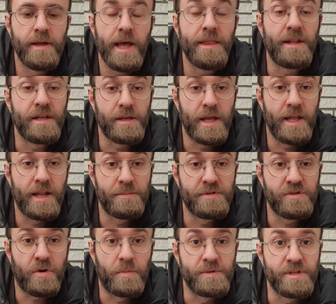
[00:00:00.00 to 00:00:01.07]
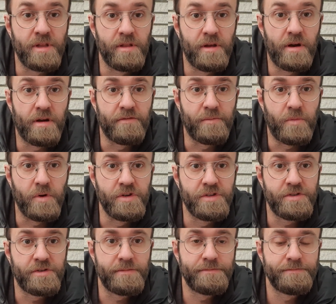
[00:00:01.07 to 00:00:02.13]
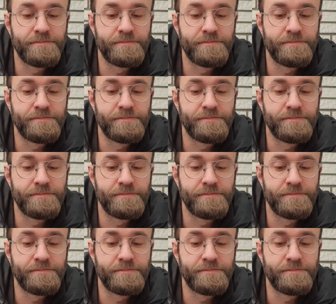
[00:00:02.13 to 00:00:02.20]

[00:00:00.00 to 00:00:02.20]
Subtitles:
and it absorbs a lot of moisture.